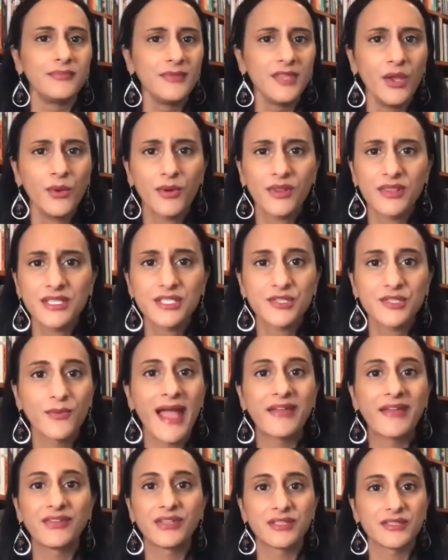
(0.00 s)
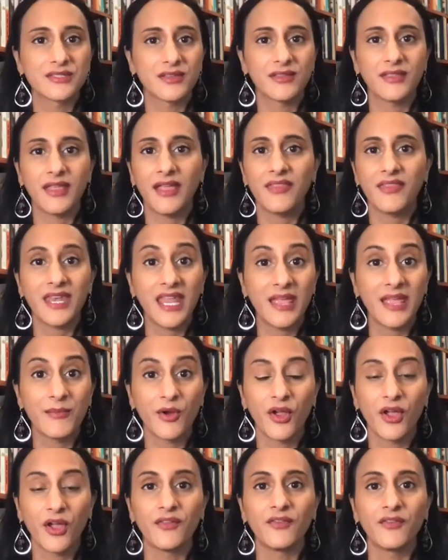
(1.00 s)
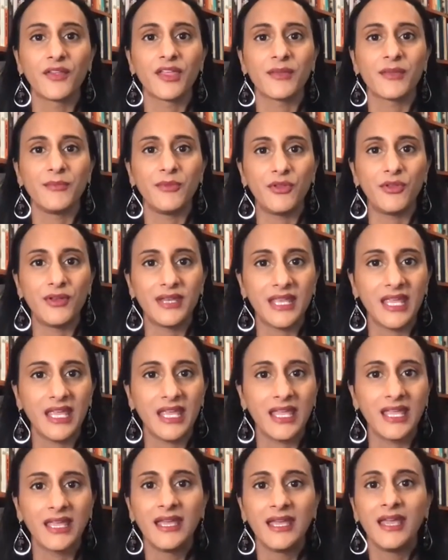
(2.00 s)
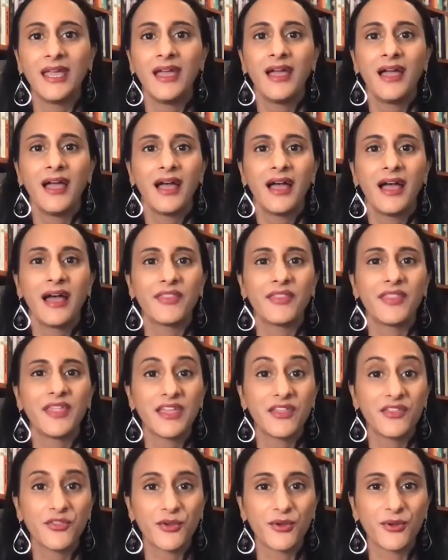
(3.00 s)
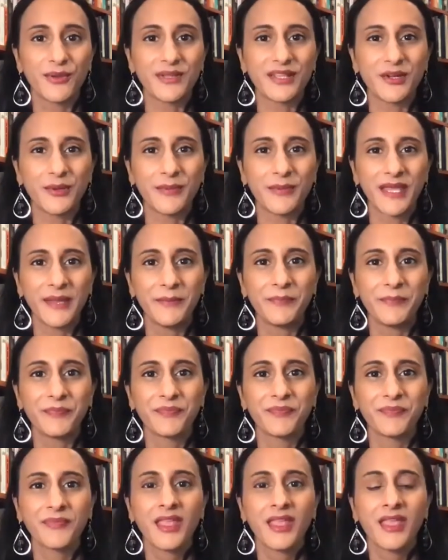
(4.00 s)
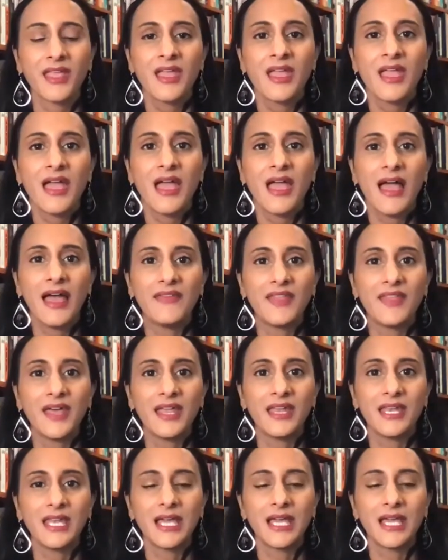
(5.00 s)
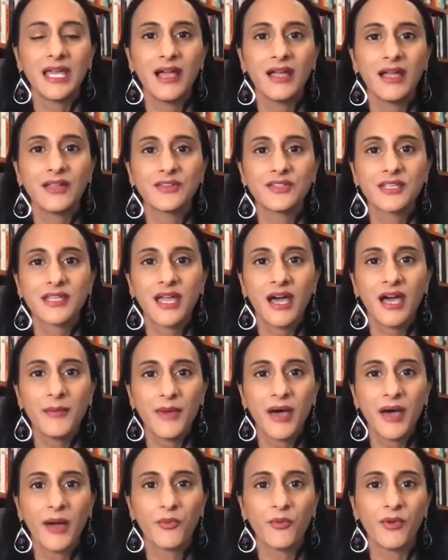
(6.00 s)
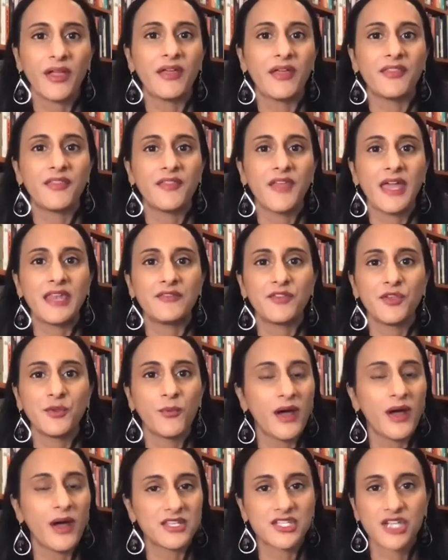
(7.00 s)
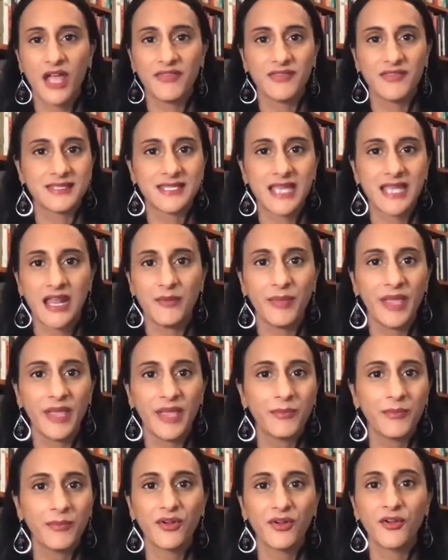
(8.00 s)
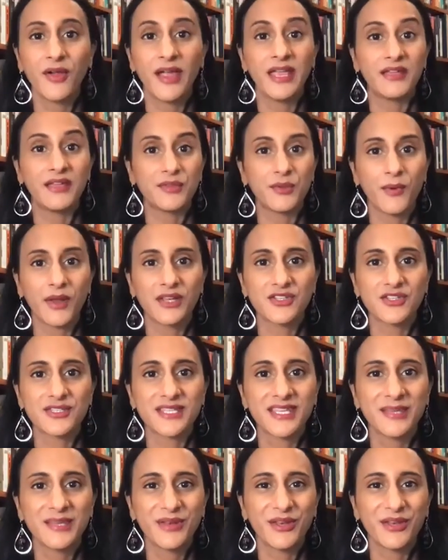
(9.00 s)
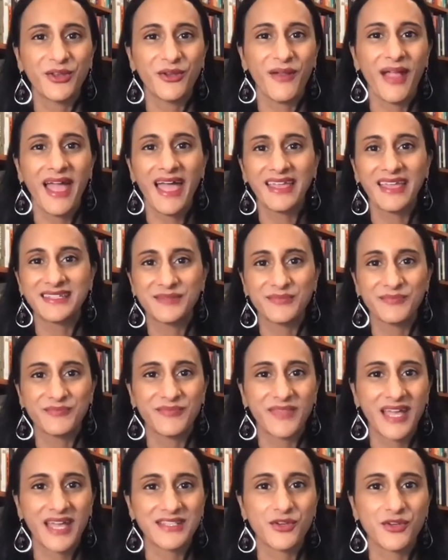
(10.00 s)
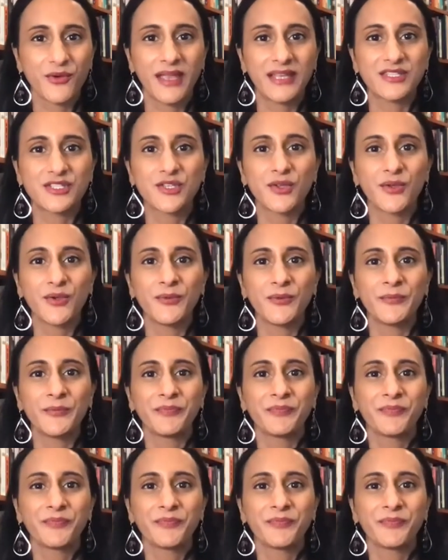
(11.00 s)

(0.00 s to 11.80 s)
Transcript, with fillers: What do the surroundings look like? The neighborhood, the community. Think it through a little bit. And then come up with, and if you want to jot this down on paper, great. If you want to just keep it in your head, that's great too.